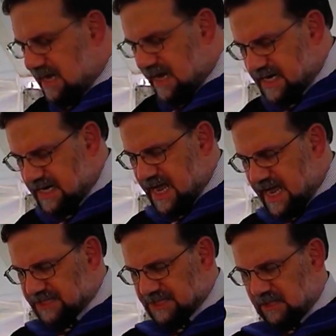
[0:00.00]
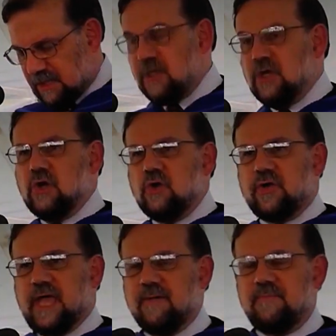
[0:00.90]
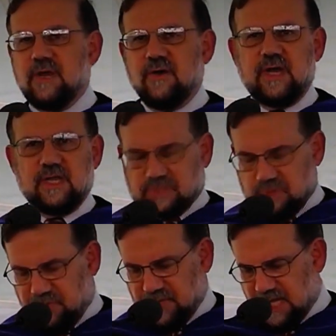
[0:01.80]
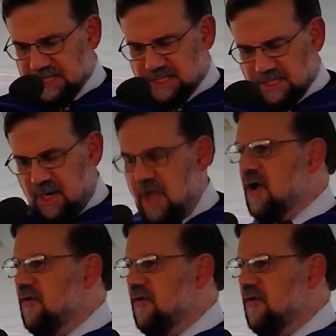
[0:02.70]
Heidi Hetzel, who came here in 2000